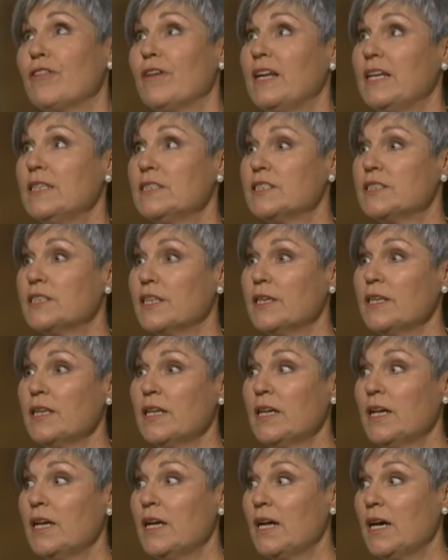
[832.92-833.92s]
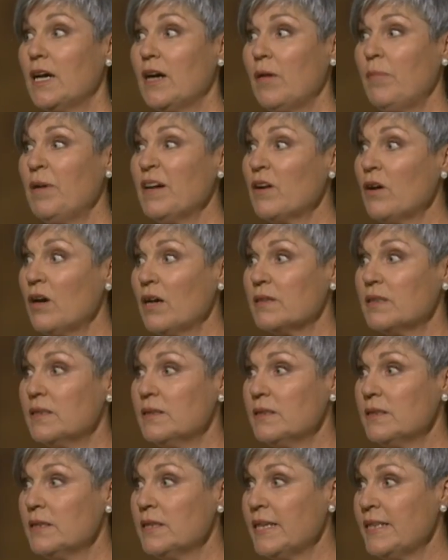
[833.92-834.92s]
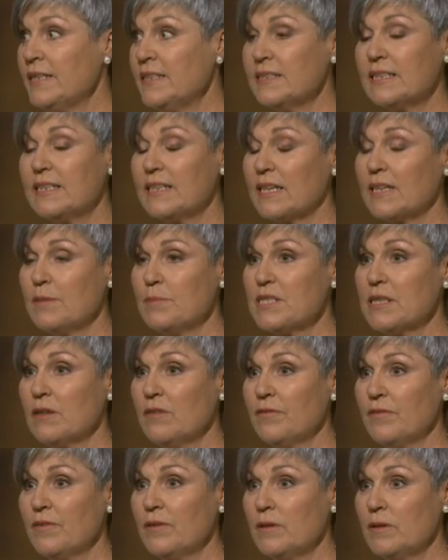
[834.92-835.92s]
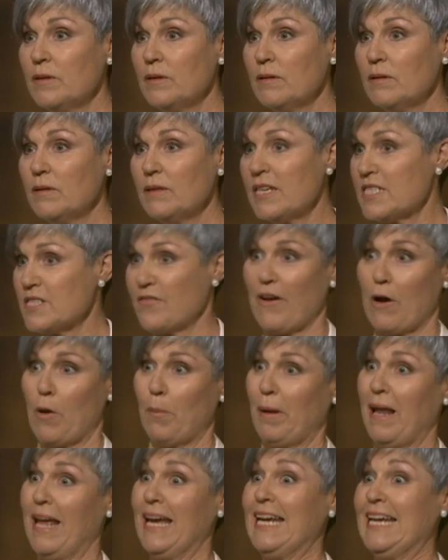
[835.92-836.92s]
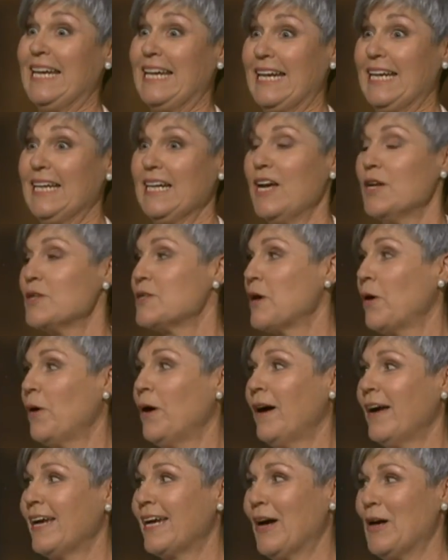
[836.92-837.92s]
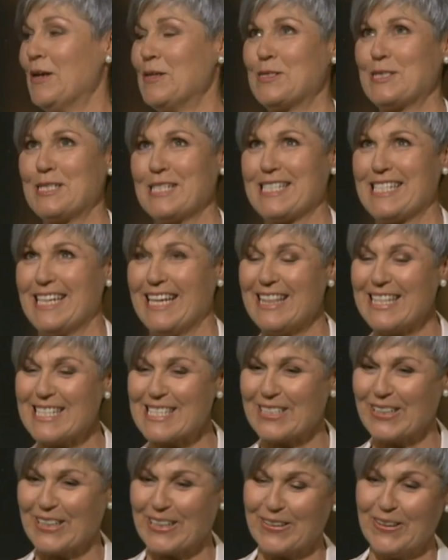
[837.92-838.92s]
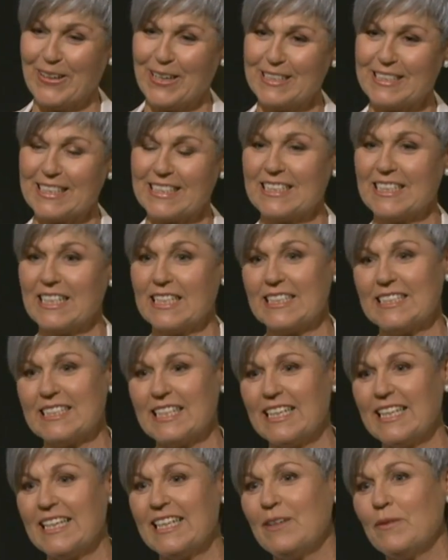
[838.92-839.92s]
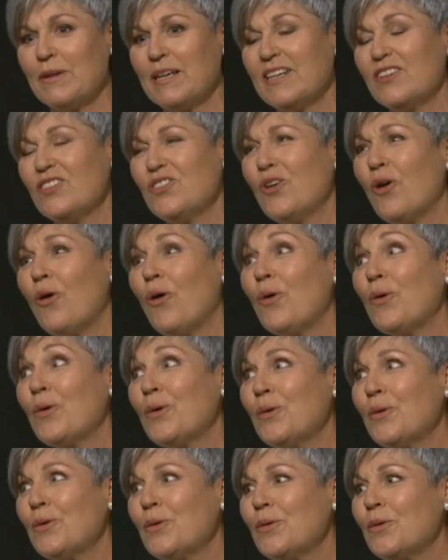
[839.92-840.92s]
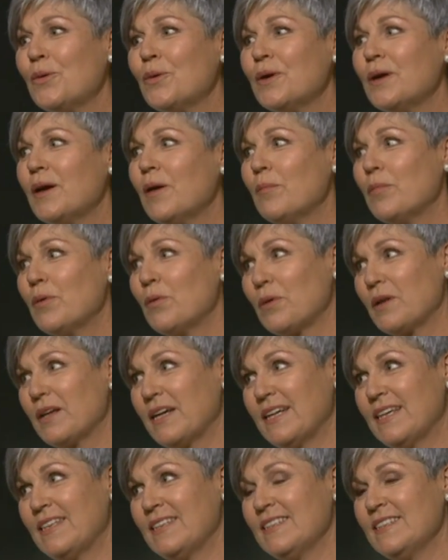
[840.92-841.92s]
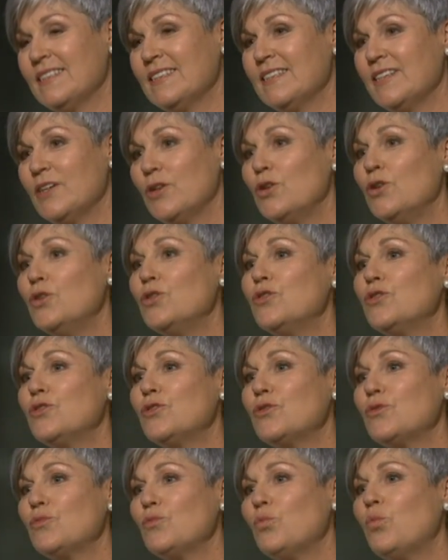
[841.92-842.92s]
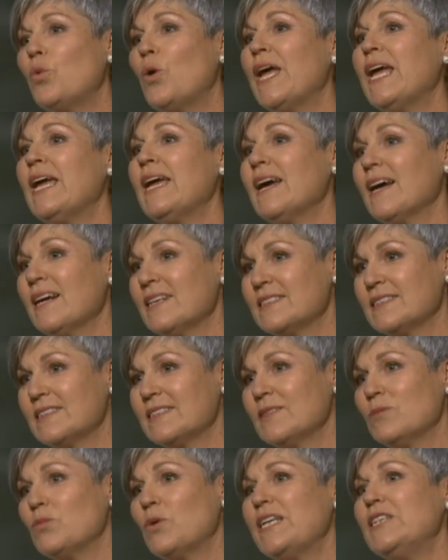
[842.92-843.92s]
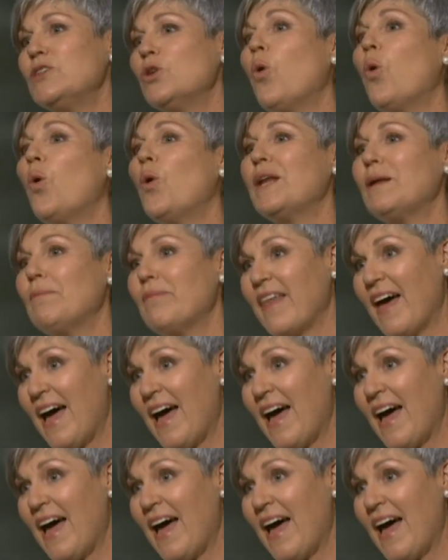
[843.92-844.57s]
for an instant. Oh my God, he didn't kill himself there's foul play here. So I goes to see the psychologist and I said, and he went, no, Pauline, you, we as we taught him